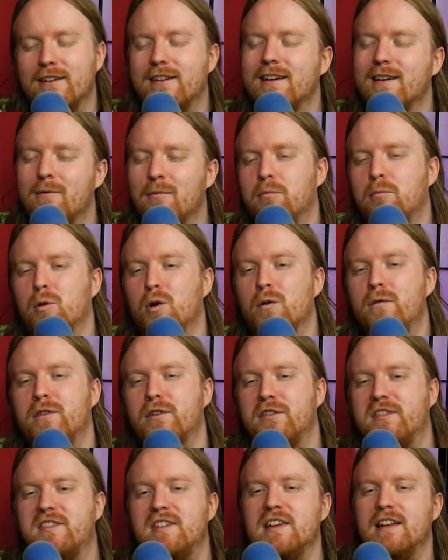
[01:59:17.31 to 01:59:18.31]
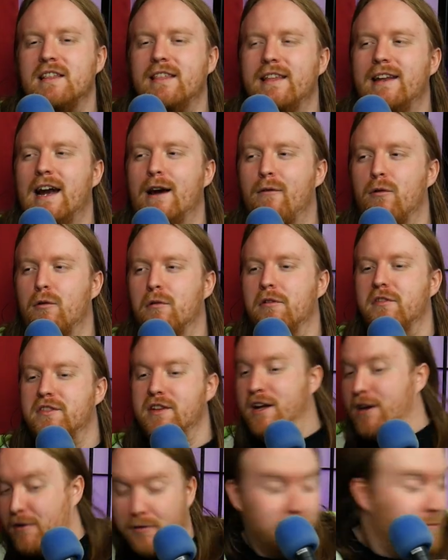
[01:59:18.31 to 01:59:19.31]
You didn't move your seat, and then everyone was like,